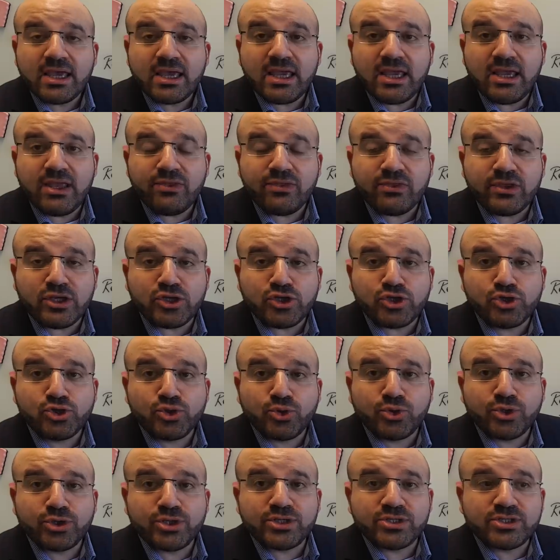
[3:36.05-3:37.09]
in the
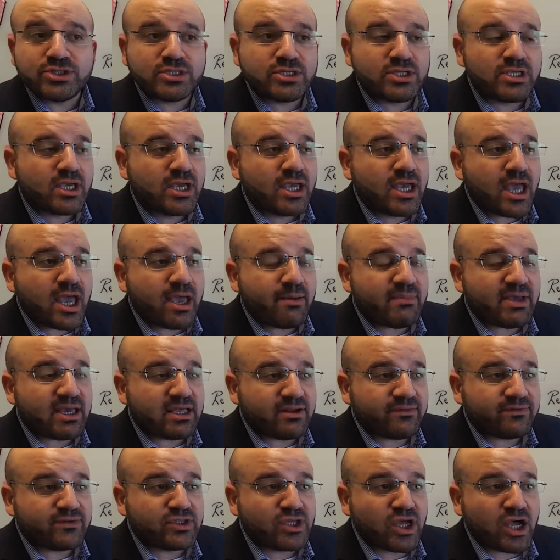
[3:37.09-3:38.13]
shortest
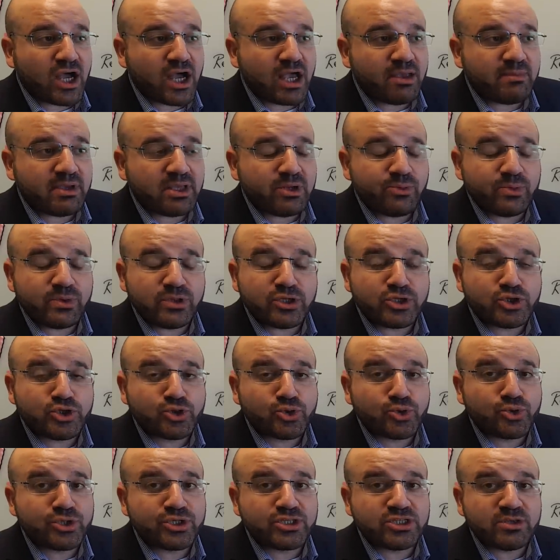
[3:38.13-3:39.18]
amount of time and with the
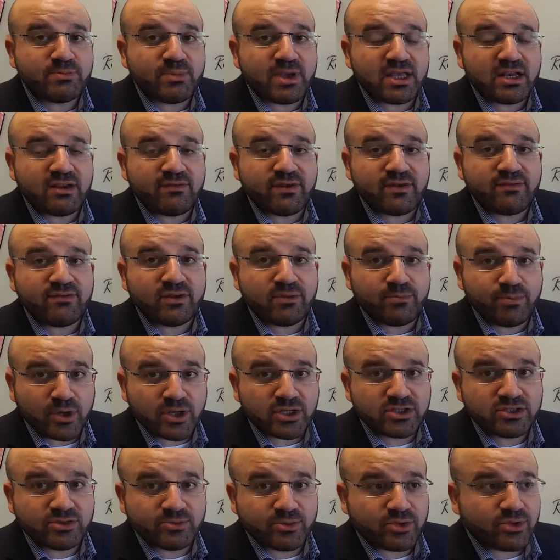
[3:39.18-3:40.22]
shortest amount of effort
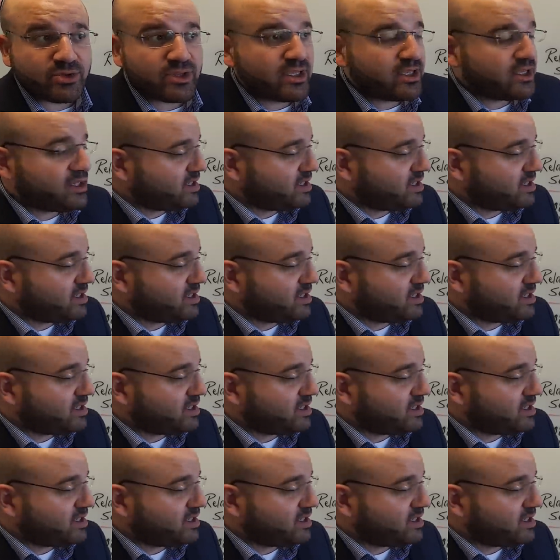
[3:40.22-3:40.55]
possible.